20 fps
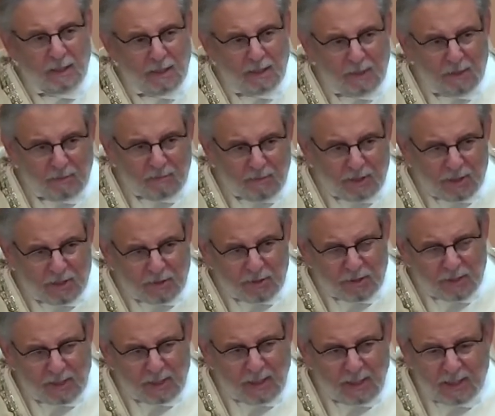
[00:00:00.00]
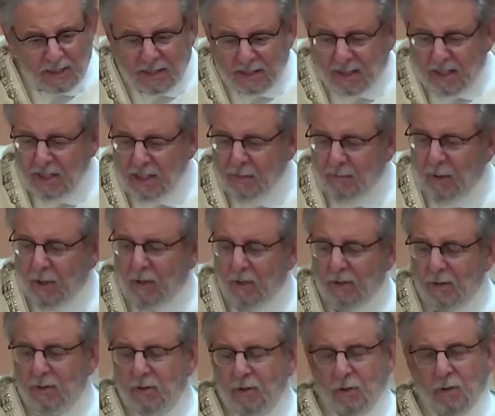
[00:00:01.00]
Mr. Zelensky
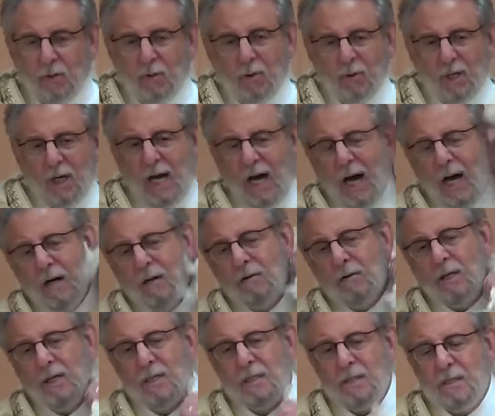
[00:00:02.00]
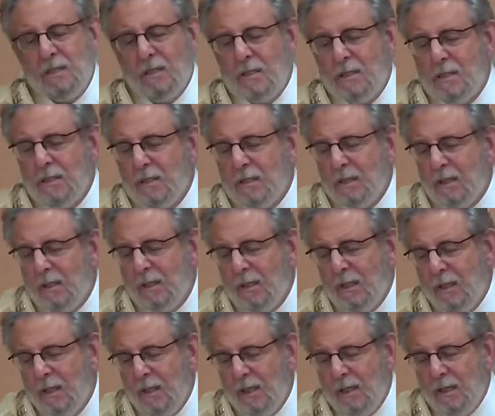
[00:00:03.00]
spoke to Congress,
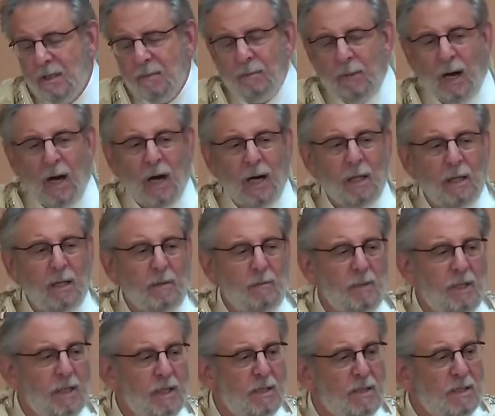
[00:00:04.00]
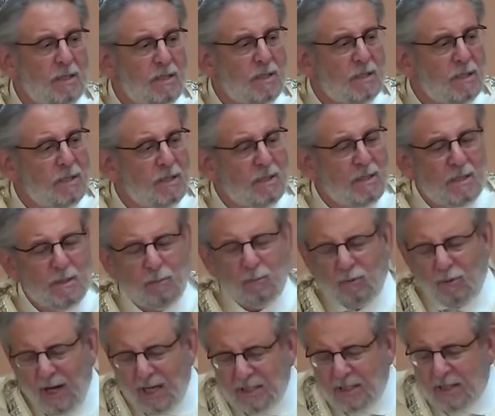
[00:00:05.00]
to parliaments, to
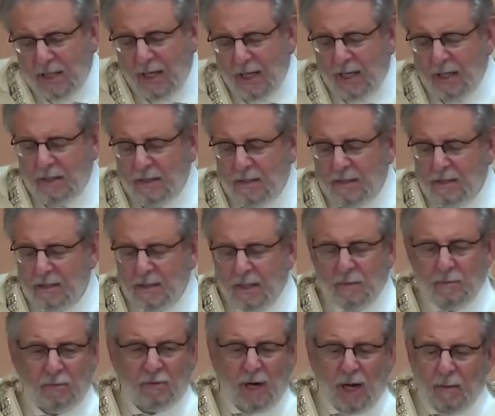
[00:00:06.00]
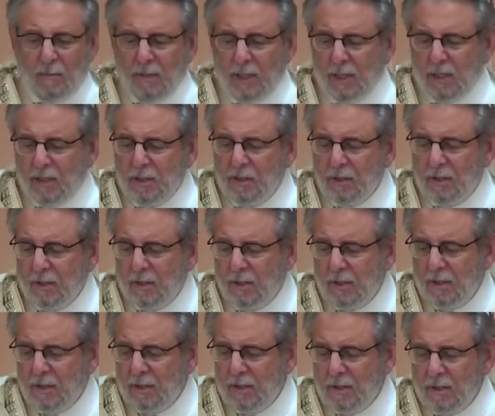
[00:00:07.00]
presidents and prime
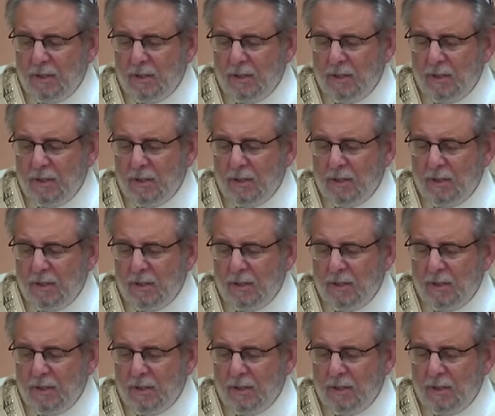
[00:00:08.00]
ministers.